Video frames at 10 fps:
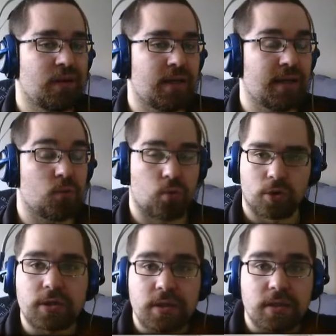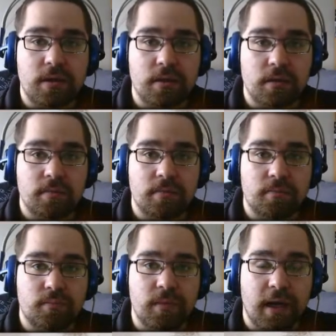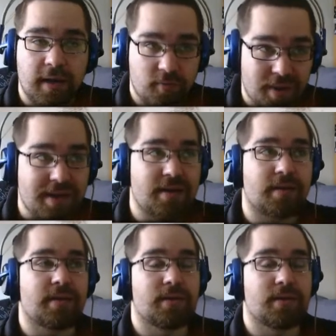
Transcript: It works. I've met it,